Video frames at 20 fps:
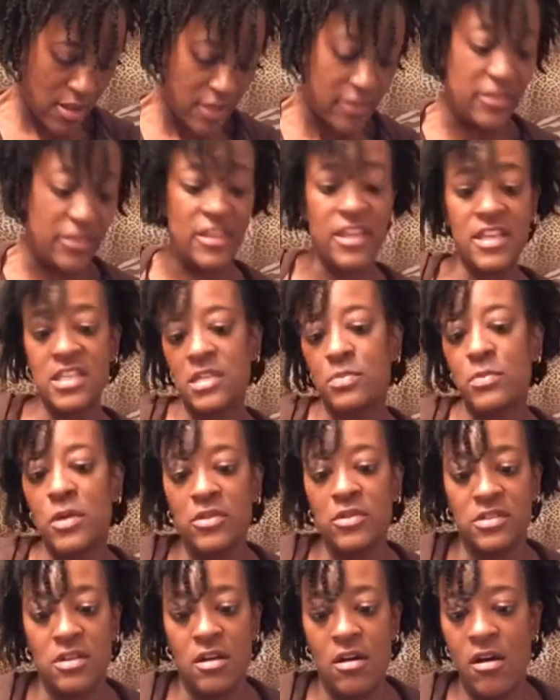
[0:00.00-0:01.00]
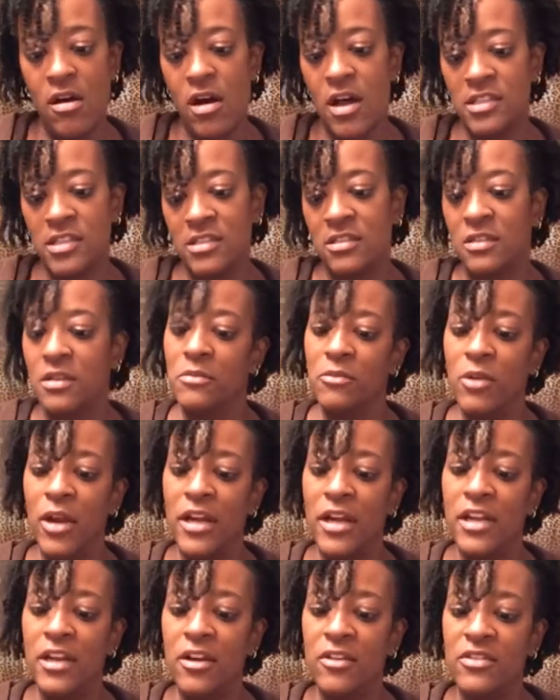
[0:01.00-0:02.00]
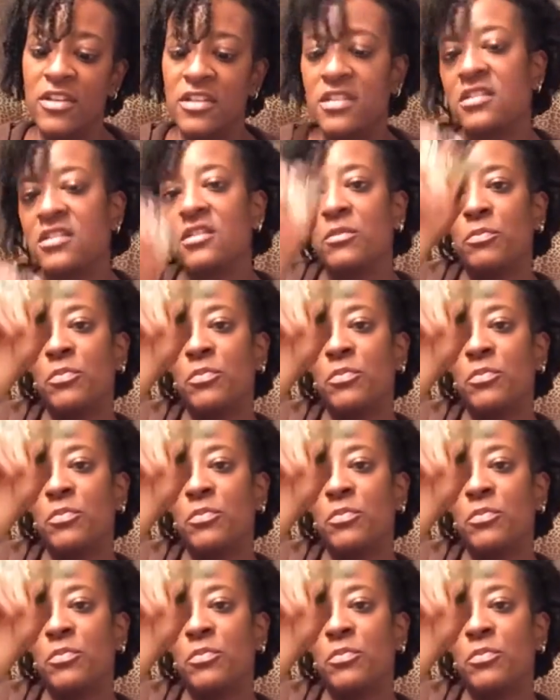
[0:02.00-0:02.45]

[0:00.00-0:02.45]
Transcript: This smells awesome right here. This is the